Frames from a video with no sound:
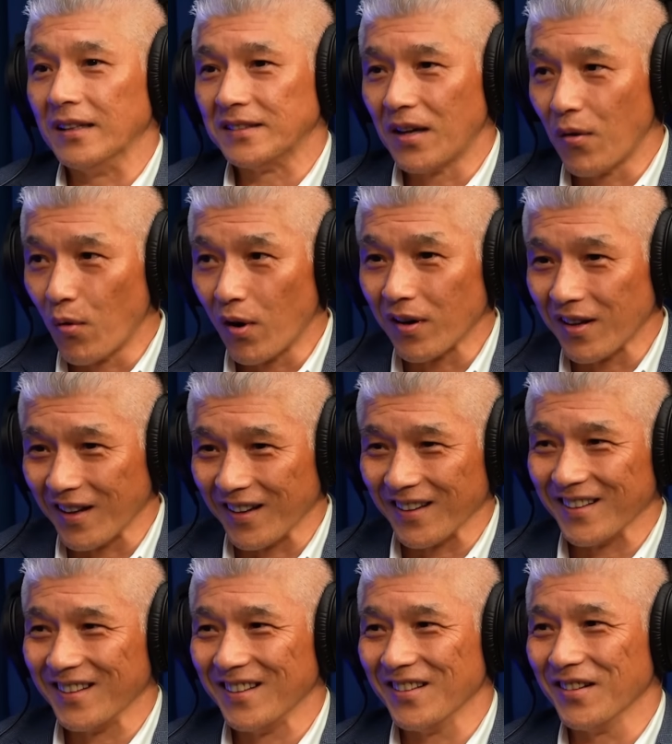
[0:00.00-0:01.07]
Is it
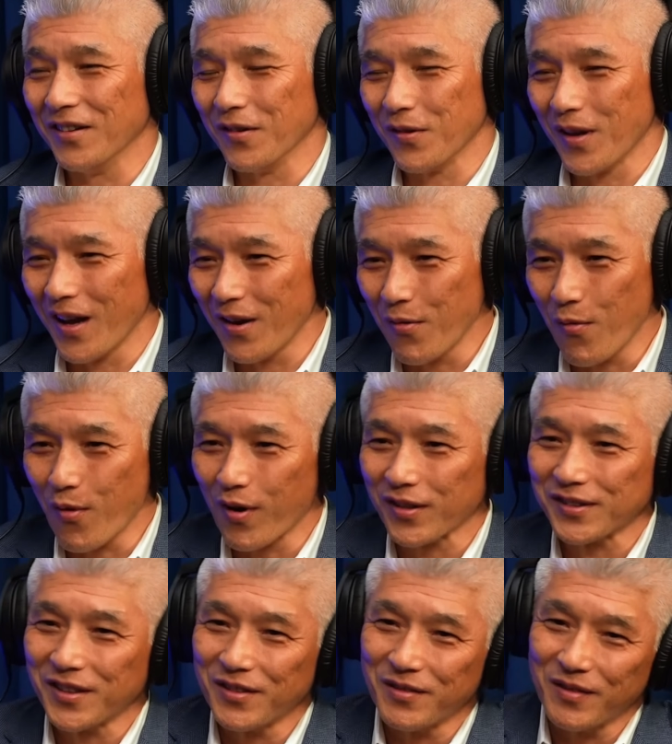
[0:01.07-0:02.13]
working? You know, K
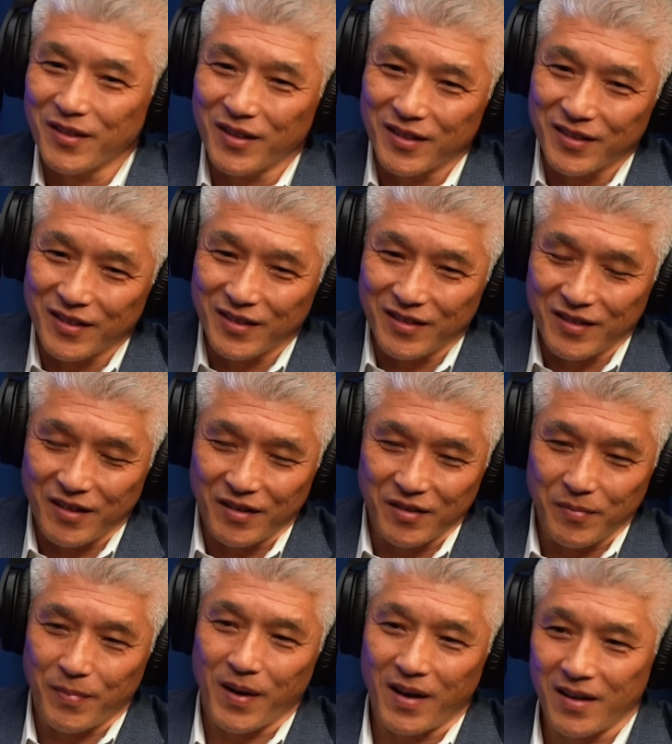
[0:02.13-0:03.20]
works on
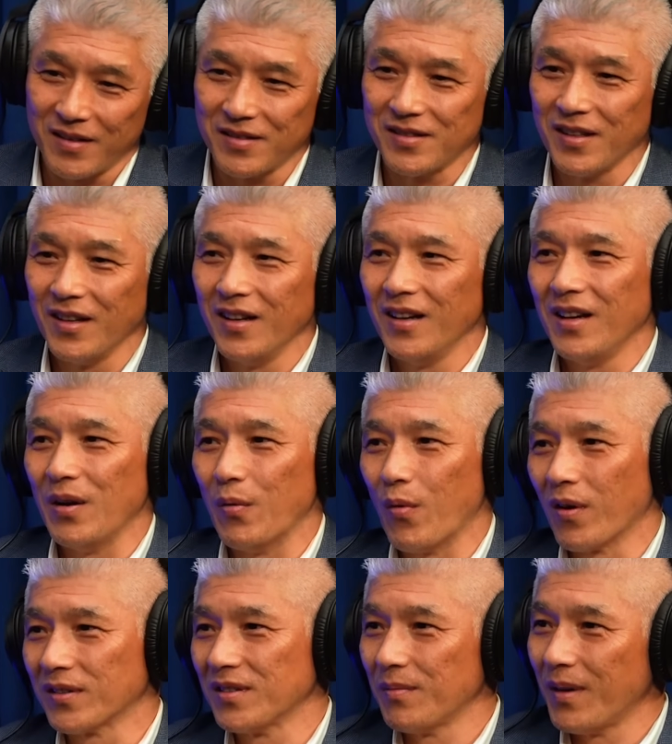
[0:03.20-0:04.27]
the bench. It
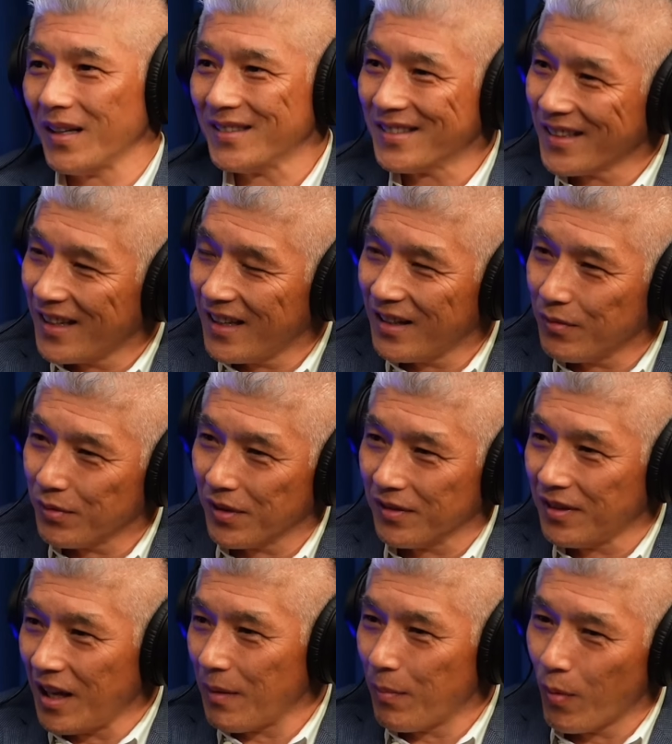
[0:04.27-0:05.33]
works on my skin with a
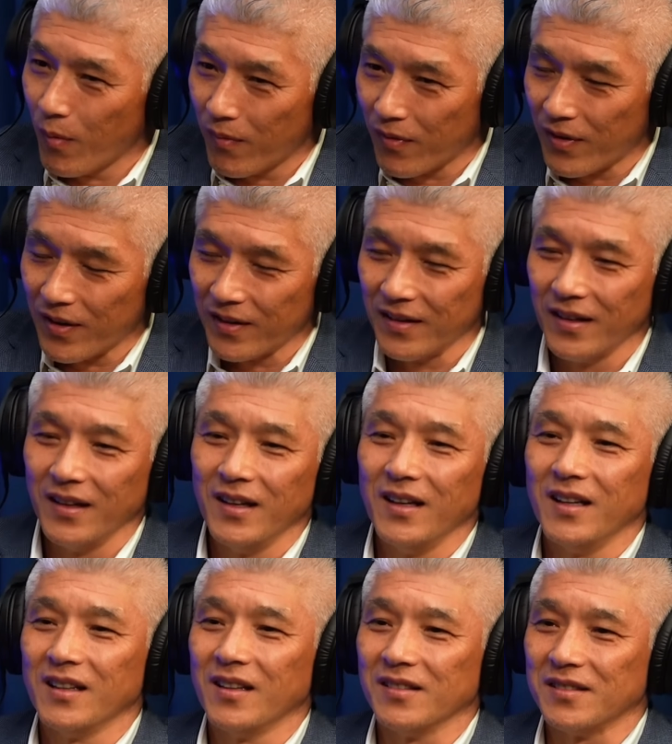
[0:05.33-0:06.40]
tape over it.
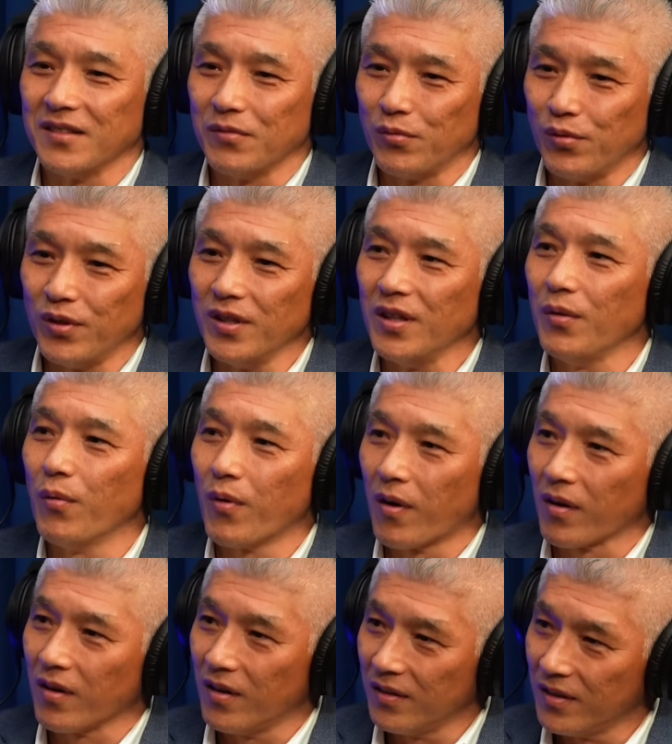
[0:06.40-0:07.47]
Does it really
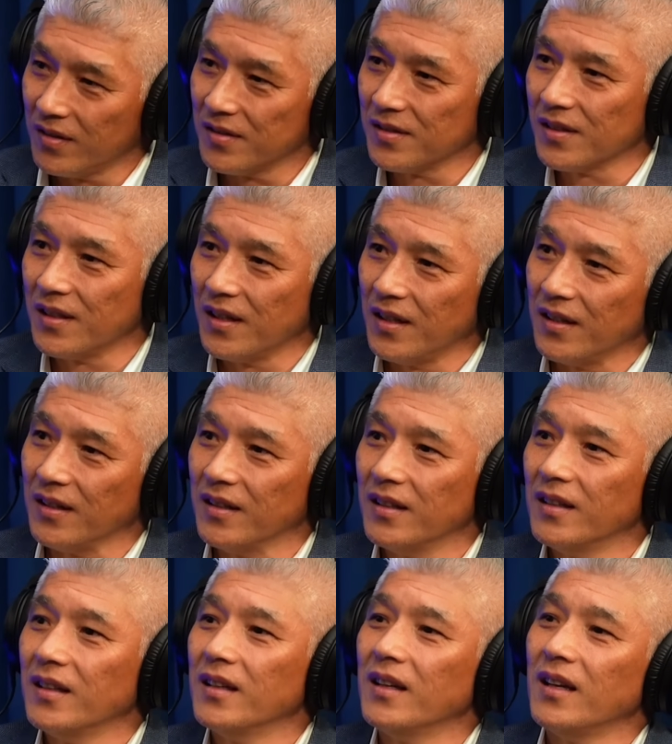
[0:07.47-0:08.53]
work under the skin
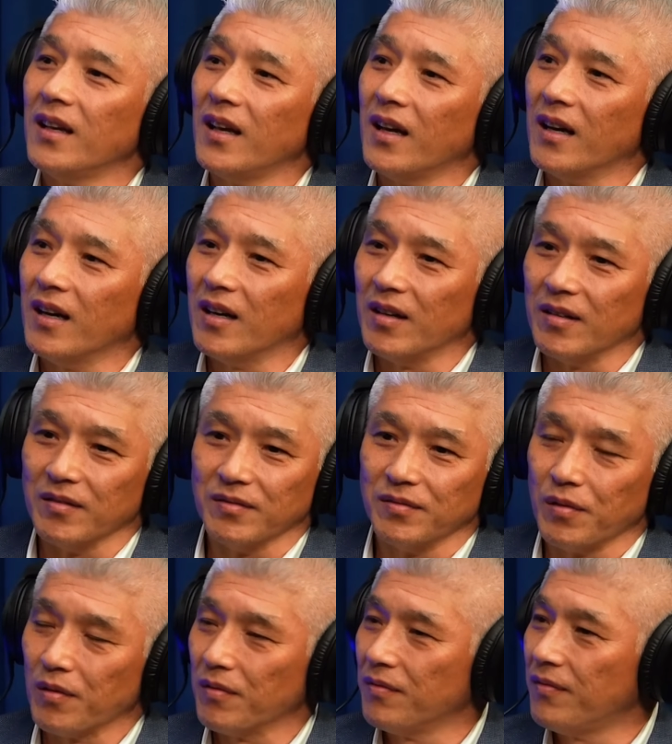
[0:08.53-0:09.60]

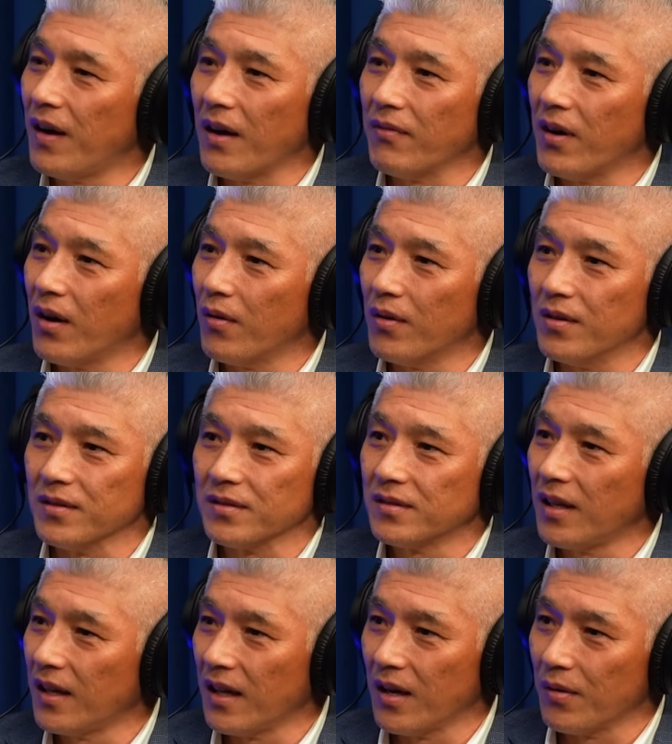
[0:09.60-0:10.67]
for 5 hours,
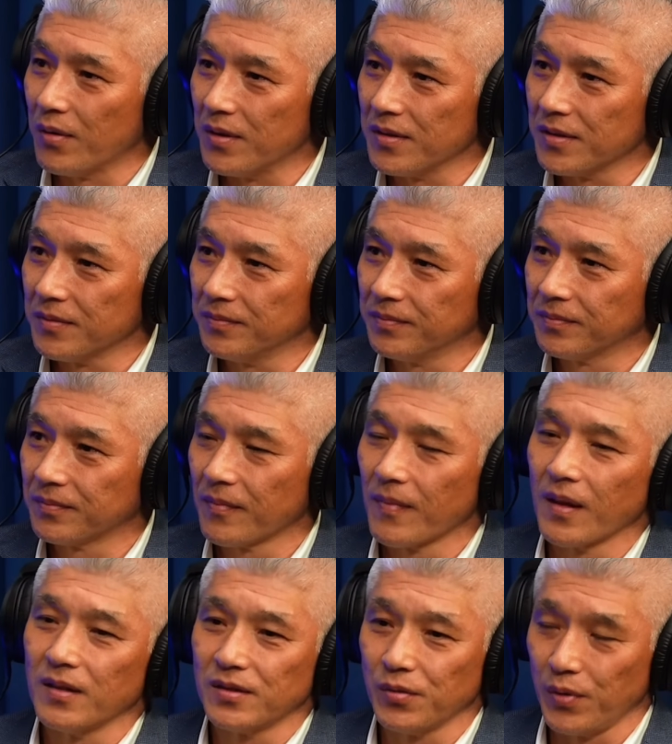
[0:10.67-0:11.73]
10 hours?
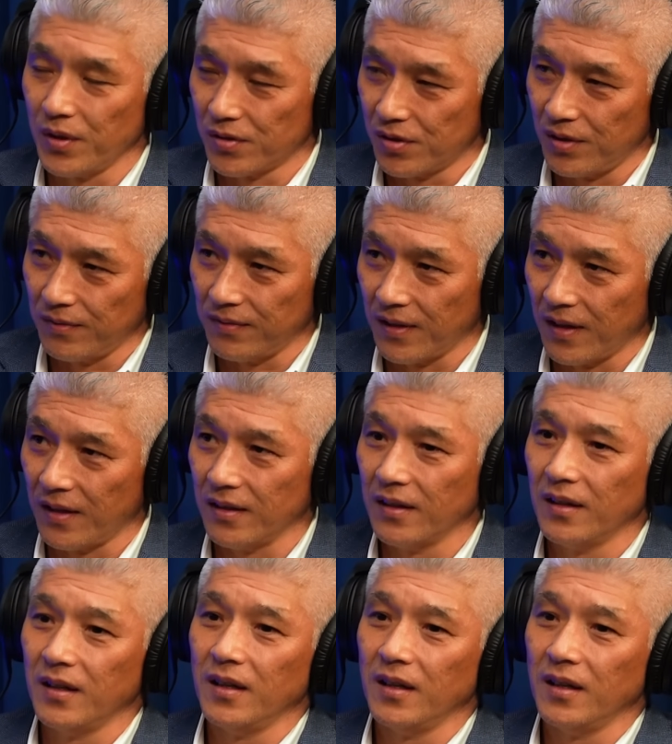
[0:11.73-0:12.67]
So we achieved that.